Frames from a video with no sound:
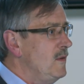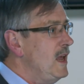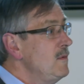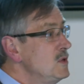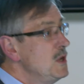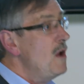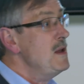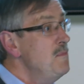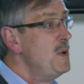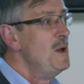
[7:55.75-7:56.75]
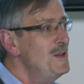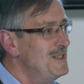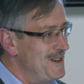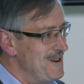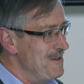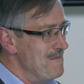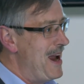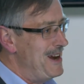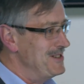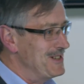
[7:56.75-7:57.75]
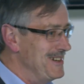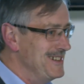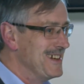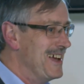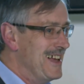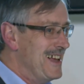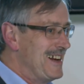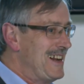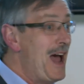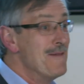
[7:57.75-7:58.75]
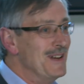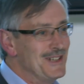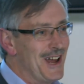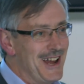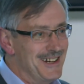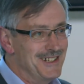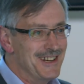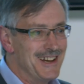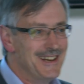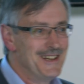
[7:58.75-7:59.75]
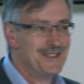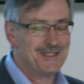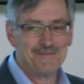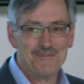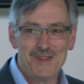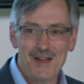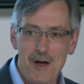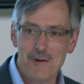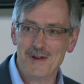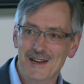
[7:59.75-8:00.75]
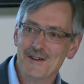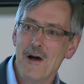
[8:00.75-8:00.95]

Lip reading: he was the only person who mentioned climate change in his opening